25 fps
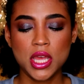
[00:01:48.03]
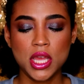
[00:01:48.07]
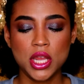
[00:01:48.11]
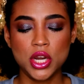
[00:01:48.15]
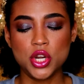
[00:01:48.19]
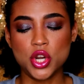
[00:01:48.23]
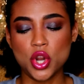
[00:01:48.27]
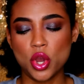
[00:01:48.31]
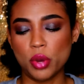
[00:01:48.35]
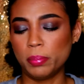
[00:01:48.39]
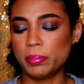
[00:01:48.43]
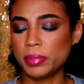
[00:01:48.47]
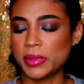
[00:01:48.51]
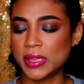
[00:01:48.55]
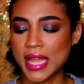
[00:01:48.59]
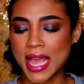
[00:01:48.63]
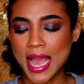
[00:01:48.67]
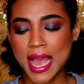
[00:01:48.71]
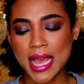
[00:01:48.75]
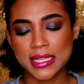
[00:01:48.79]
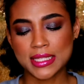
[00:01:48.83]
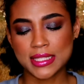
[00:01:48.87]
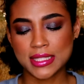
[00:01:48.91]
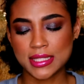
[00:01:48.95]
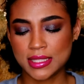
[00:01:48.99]
no
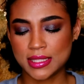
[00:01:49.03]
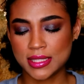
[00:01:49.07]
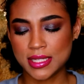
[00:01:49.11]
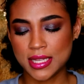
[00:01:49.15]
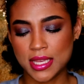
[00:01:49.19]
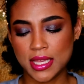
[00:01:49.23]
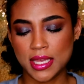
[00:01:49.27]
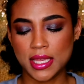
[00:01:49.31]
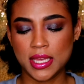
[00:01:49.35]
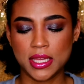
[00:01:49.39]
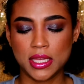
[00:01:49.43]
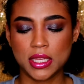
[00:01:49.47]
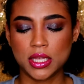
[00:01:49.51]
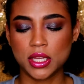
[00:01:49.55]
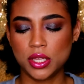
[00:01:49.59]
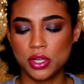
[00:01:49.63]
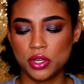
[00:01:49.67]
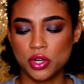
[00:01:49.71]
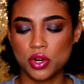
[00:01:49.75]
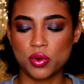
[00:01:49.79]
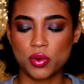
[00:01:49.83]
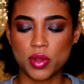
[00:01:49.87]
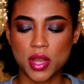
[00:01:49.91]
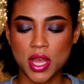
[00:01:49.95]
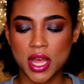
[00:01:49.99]
plastic,
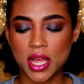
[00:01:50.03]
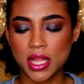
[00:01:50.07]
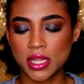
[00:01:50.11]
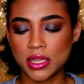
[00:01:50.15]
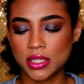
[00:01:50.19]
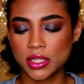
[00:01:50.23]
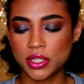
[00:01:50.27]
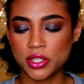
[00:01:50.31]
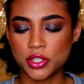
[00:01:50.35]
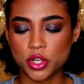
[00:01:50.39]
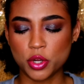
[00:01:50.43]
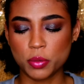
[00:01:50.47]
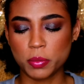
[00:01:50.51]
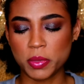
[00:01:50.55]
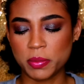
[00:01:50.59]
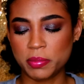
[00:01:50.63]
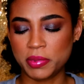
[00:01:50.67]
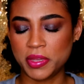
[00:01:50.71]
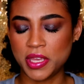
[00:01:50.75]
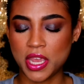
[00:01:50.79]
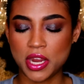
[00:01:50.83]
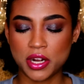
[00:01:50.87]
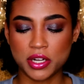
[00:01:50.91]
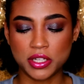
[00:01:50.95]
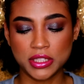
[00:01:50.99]
no color, no
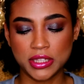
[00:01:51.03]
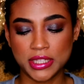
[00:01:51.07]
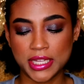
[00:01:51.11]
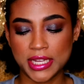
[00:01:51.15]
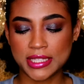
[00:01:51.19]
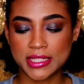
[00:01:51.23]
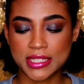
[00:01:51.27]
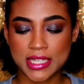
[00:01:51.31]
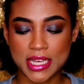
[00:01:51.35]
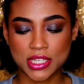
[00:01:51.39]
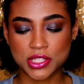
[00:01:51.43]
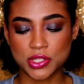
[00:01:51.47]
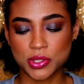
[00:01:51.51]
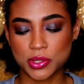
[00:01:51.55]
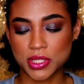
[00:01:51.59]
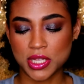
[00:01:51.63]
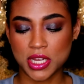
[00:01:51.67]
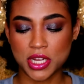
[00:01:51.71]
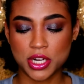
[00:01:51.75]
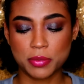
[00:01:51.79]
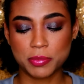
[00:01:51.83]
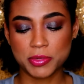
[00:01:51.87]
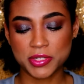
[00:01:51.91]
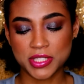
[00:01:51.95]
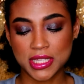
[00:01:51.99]
BPA or latex, so it's
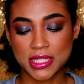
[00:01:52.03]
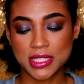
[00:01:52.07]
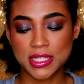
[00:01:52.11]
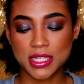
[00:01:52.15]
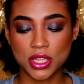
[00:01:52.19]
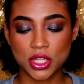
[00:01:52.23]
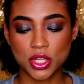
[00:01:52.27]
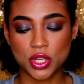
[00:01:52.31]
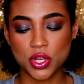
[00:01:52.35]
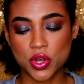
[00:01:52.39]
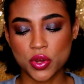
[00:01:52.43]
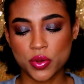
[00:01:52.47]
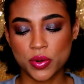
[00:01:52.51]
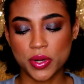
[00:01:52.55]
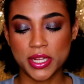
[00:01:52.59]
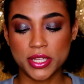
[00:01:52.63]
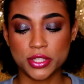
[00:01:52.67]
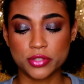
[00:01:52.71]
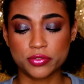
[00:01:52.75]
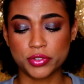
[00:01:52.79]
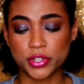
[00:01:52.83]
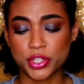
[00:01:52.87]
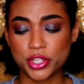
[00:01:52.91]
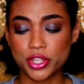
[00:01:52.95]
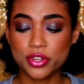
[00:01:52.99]
100% silicone.
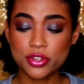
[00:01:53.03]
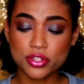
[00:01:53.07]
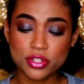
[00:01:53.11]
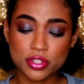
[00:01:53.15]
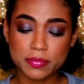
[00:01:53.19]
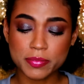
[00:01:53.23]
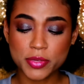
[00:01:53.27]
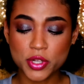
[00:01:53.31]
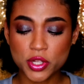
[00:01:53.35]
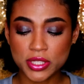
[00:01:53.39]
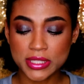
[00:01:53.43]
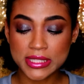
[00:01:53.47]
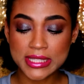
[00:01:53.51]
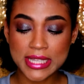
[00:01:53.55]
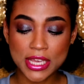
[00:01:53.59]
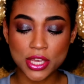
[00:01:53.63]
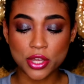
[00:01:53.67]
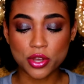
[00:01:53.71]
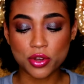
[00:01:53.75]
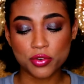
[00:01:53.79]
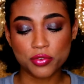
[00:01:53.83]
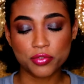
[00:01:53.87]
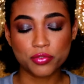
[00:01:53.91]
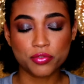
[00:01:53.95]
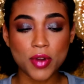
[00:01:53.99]
It's reusable, it's
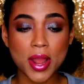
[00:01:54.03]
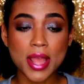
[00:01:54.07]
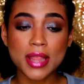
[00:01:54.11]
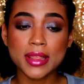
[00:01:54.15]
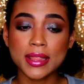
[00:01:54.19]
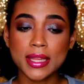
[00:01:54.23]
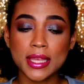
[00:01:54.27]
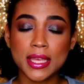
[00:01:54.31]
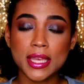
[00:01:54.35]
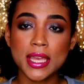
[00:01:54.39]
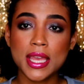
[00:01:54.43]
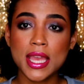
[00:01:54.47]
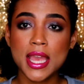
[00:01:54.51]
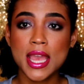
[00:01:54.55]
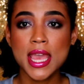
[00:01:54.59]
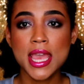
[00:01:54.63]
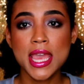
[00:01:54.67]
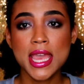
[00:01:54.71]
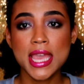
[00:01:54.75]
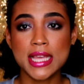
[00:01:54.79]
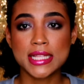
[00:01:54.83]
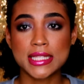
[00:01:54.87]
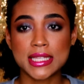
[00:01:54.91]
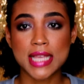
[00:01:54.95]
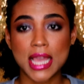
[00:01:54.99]
eco-friendly,
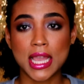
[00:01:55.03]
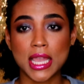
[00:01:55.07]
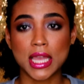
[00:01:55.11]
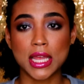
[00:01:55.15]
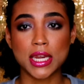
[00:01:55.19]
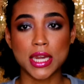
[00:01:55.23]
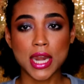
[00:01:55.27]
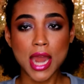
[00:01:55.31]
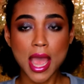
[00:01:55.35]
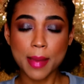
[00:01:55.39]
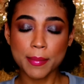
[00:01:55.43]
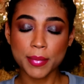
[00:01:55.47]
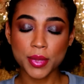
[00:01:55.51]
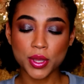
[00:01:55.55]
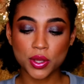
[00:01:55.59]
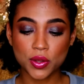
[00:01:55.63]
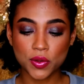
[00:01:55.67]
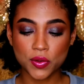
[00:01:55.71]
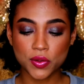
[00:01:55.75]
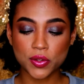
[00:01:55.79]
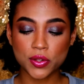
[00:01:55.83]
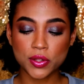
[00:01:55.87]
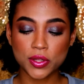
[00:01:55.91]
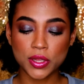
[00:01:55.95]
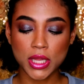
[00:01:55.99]
it's
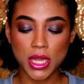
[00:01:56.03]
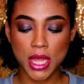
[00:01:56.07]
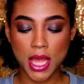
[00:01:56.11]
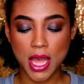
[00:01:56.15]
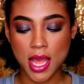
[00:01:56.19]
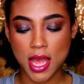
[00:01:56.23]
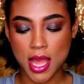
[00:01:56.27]
economical.